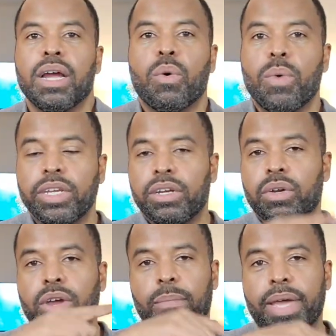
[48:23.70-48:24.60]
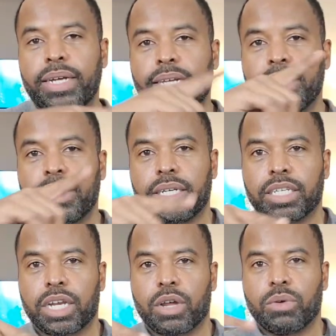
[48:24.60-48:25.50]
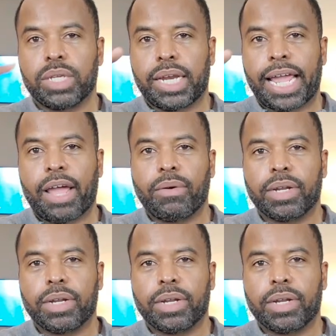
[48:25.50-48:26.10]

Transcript: When you're doing meditation, it slows it down.